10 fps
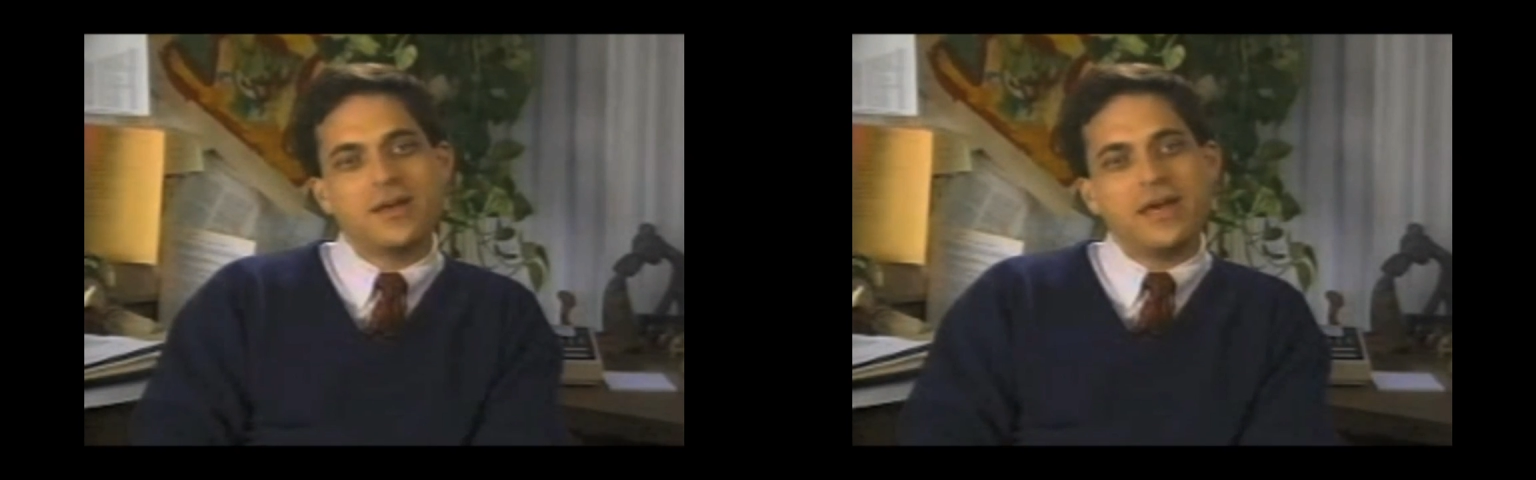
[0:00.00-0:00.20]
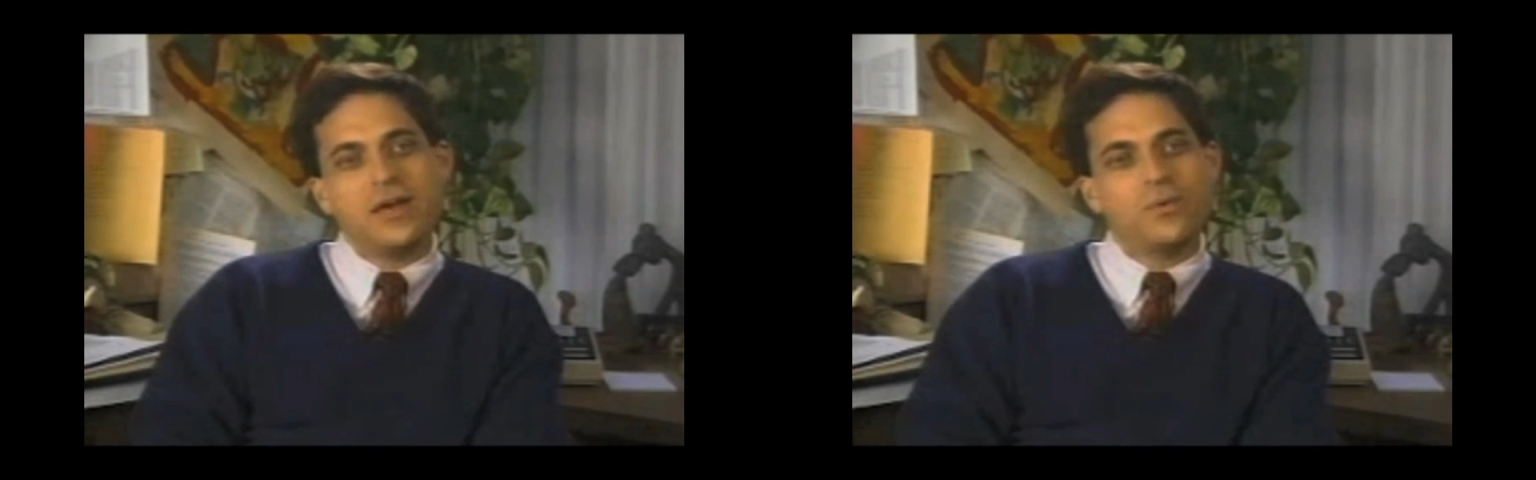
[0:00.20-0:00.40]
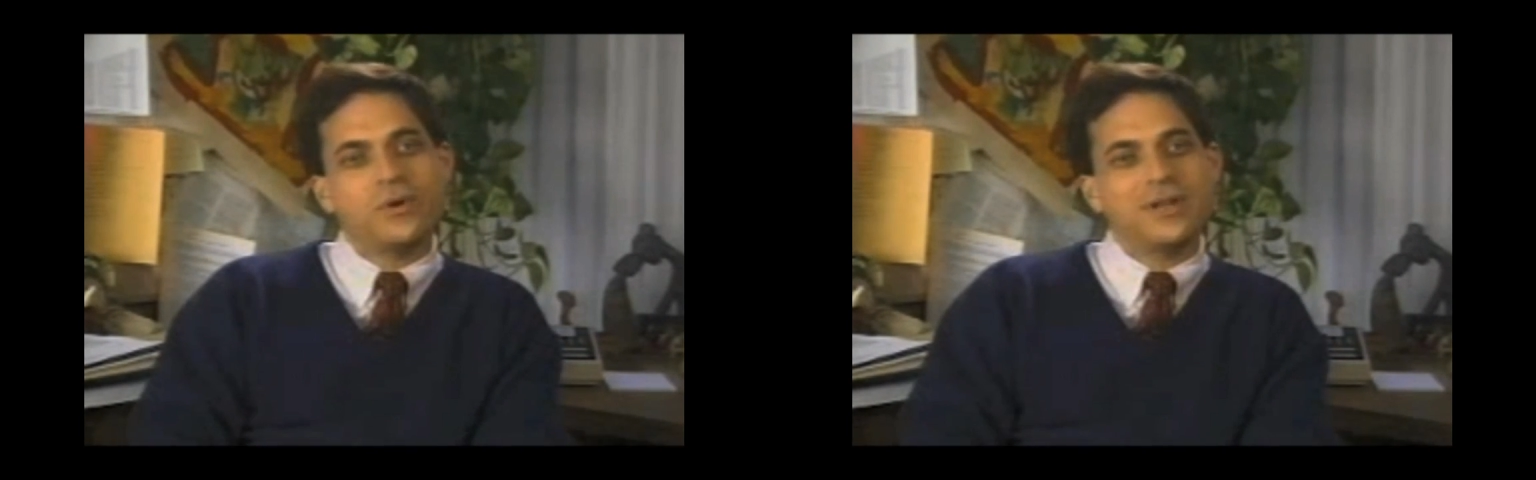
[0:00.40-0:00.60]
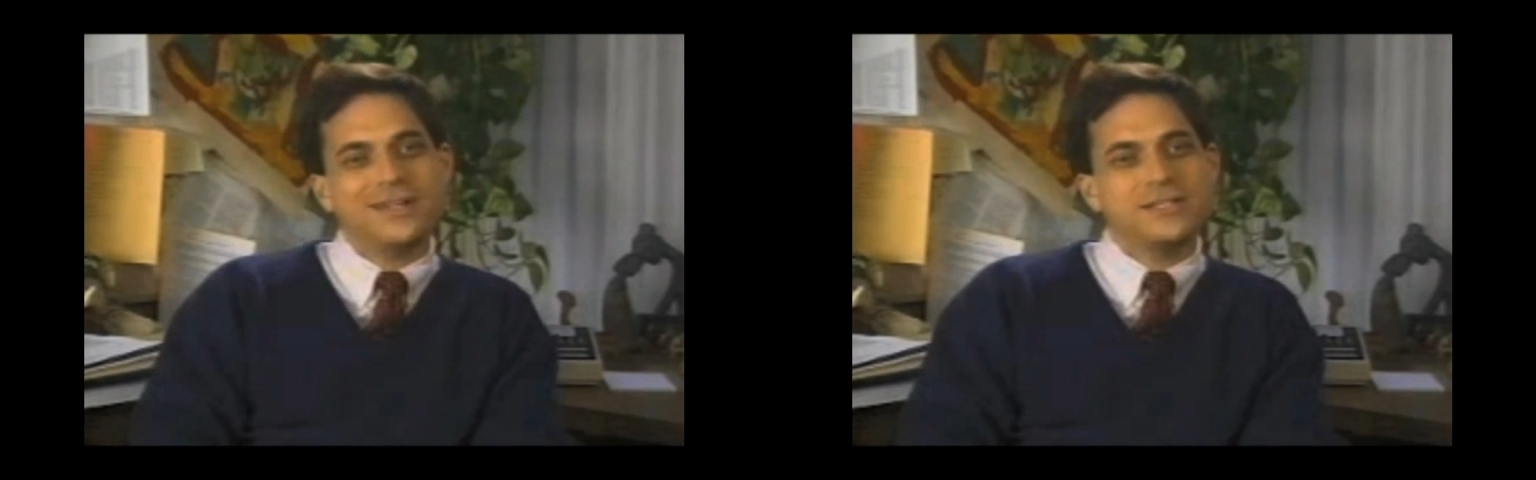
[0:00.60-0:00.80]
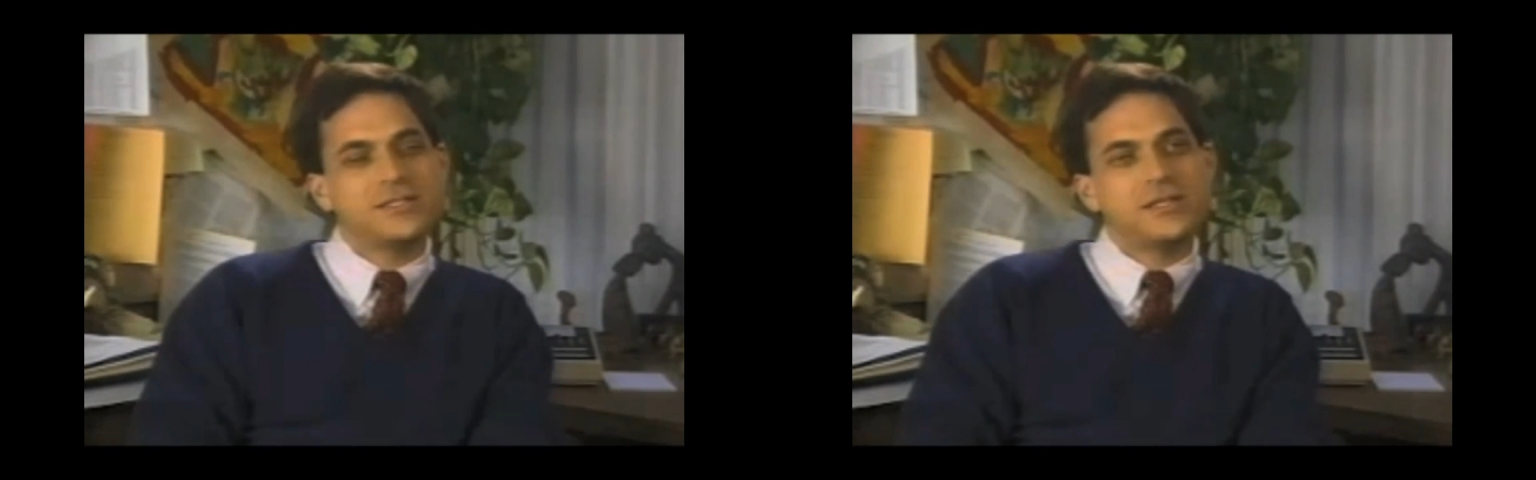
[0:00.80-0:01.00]
He would
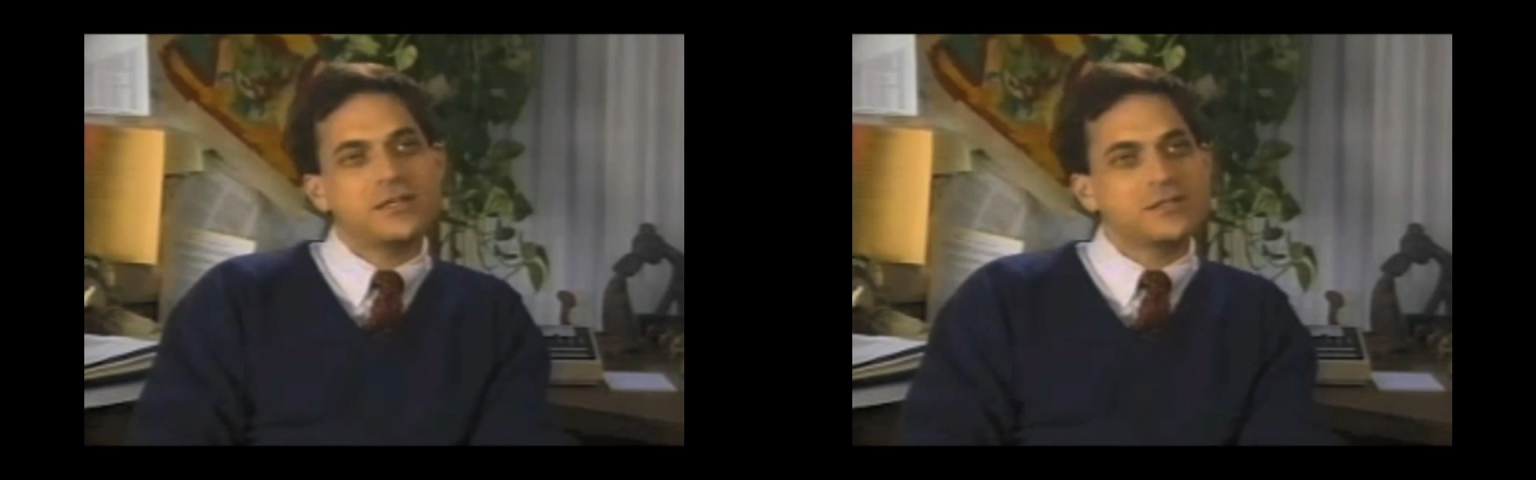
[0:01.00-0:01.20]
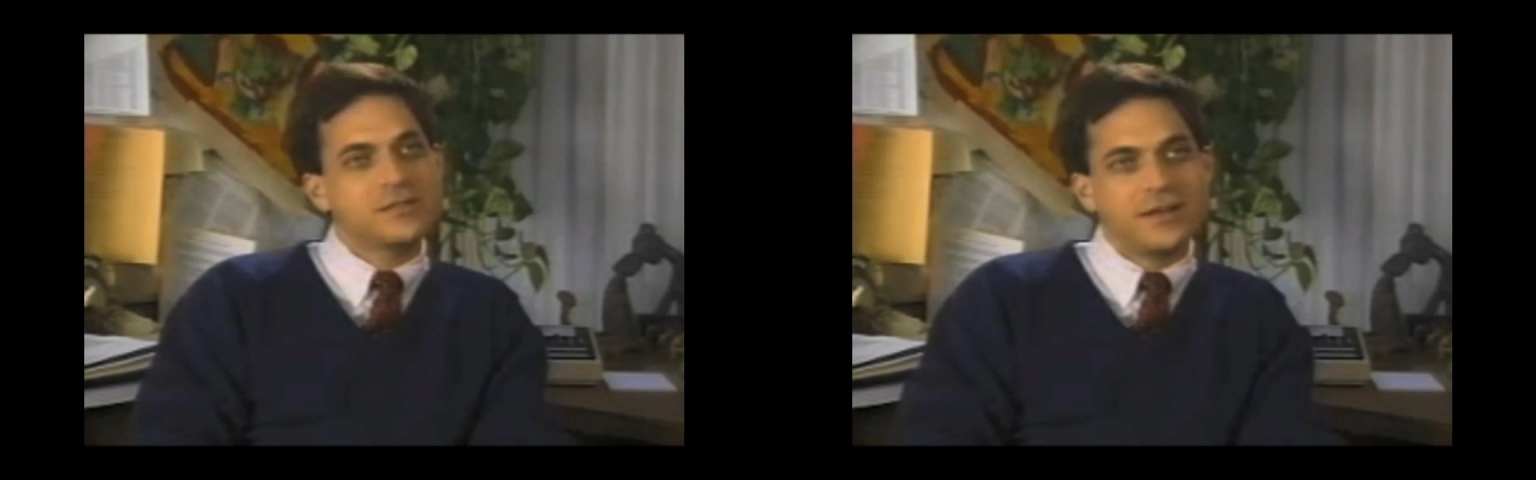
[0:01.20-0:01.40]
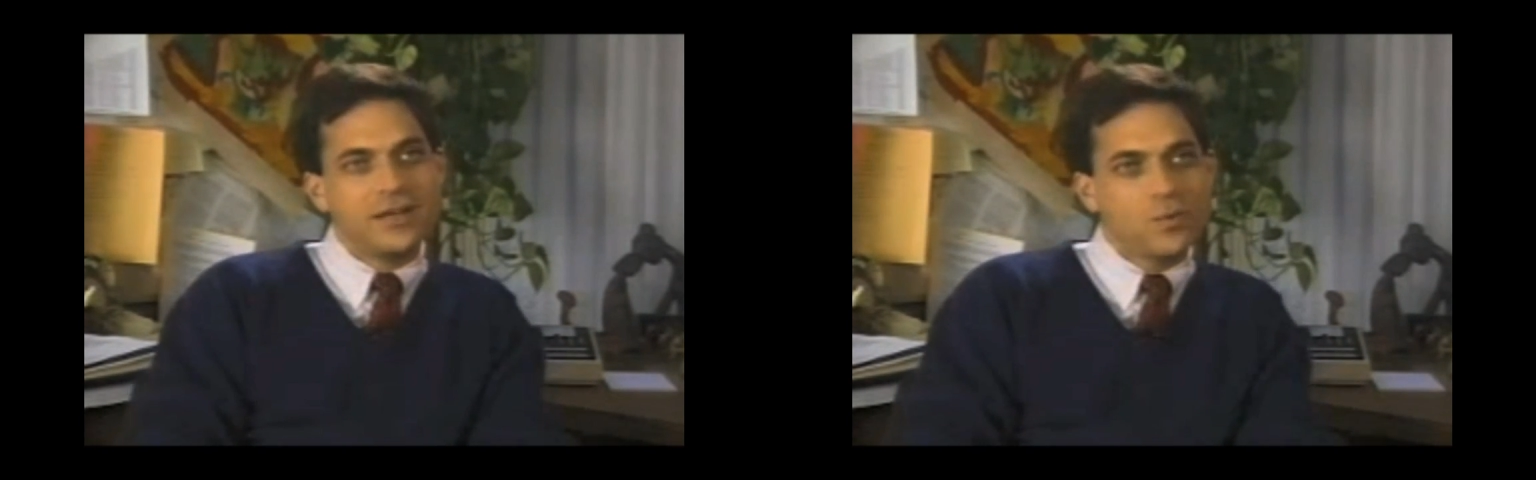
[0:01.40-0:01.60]
insist that he